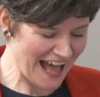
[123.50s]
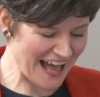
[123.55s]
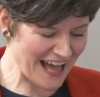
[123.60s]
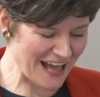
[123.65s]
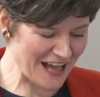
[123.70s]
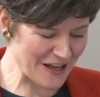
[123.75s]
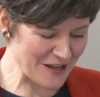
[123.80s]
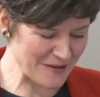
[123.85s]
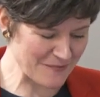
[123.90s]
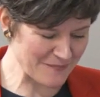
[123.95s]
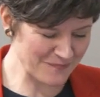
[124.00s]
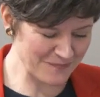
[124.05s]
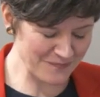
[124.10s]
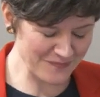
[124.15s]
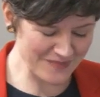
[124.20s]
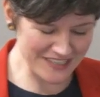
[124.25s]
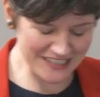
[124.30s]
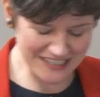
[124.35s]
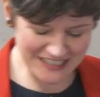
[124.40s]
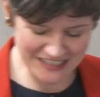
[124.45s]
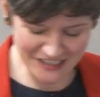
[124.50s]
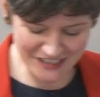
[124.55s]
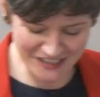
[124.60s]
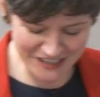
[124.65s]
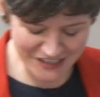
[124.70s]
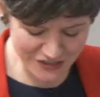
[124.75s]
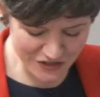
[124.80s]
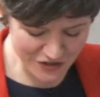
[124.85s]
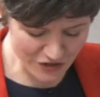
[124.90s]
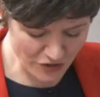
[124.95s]
Um,
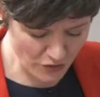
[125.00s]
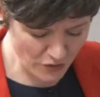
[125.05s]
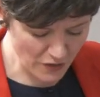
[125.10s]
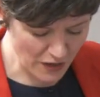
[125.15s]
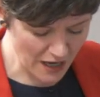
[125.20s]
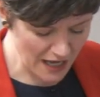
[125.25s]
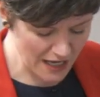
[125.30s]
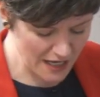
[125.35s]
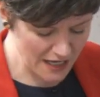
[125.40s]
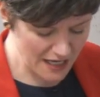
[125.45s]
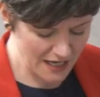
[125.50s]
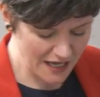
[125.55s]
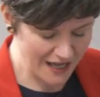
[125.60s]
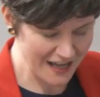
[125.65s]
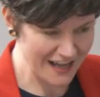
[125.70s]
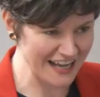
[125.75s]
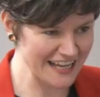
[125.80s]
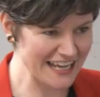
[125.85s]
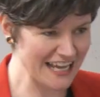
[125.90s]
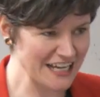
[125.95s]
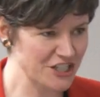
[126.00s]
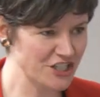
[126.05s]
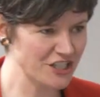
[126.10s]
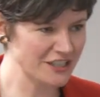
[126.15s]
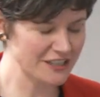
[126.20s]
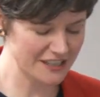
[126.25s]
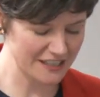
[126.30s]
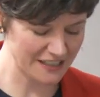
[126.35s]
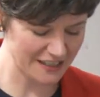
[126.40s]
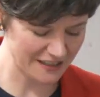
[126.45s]
so I
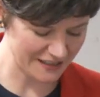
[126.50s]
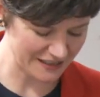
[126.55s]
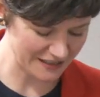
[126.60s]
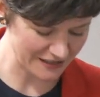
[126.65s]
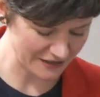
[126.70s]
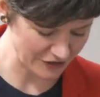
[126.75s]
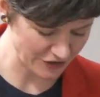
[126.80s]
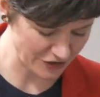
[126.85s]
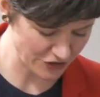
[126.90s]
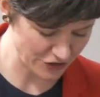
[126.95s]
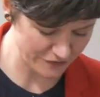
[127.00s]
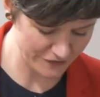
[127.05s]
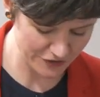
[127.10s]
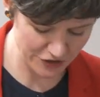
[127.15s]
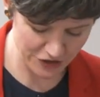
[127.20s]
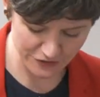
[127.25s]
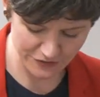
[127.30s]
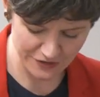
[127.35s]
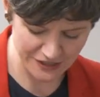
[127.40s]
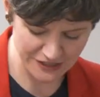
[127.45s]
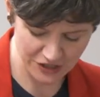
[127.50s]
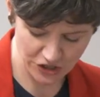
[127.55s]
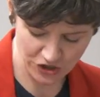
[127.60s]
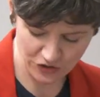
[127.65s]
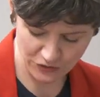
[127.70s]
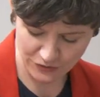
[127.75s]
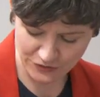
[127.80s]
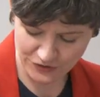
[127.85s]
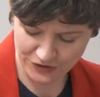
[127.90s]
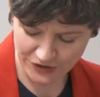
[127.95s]
actually looked over Tony's
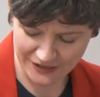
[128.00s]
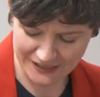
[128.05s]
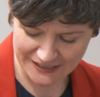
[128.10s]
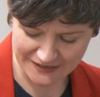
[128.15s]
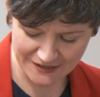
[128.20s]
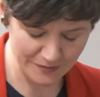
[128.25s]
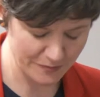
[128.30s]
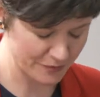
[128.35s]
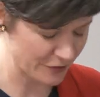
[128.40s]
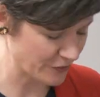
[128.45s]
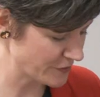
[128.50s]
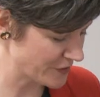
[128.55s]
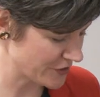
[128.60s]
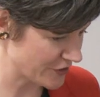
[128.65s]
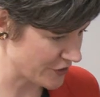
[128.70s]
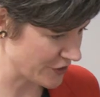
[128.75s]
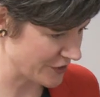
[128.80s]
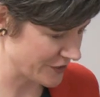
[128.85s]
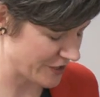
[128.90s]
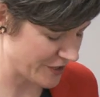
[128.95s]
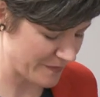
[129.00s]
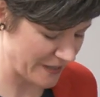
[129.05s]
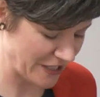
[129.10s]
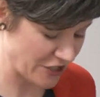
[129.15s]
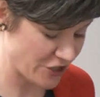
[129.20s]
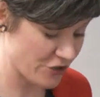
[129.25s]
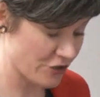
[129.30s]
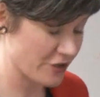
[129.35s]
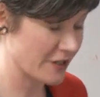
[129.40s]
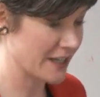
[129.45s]
shoulder at the poster to make
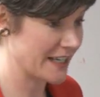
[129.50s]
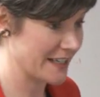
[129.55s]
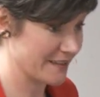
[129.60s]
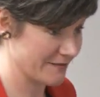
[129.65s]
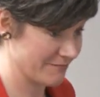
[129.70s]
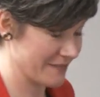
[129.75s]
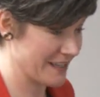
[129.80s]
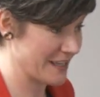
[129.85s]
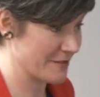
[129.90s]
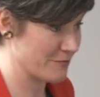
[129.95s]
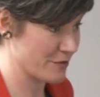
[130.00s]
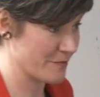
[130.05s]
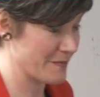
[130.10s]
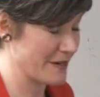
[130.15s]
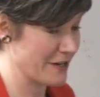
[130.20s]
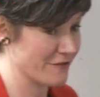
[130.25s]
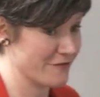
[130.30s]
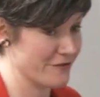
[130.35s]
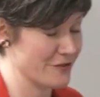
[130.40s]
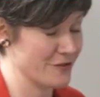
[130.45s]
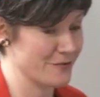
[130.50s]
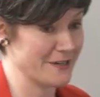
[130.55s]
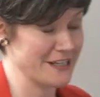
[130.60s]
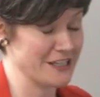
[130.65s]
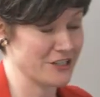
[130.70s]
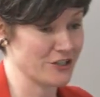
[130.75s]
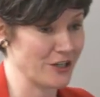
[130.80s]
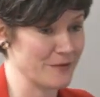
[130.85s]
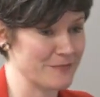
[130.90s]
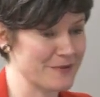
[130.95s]
sure I had prepared for the
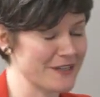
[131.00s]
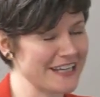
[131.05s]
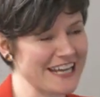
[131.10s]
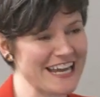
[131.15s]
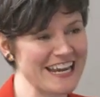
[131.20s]
right topic,